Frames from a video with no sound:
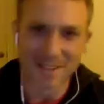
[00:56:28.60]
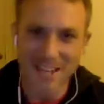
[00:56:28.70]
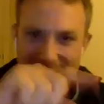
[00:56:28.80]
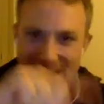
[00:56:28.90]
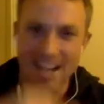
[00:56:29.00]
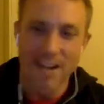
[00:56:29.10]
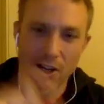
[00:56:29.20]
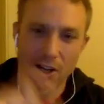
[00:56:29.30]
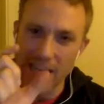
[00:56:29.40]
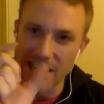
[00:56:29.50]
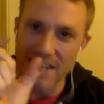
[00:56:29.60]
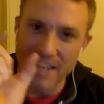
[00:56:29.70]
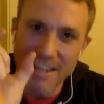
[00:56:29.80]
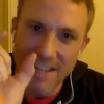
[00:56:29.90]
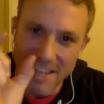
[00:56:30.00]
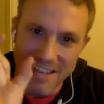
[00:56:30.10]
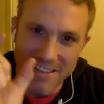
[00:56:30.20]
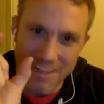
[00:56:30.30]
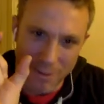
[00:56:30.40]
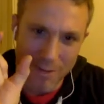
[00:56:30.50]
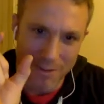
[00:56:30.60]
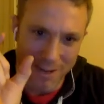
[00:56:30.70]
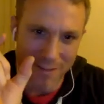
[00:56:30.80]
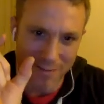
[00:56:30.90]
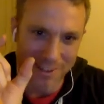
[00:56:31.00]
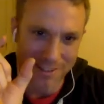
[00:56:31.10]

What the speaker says: In the 3.5 minutes.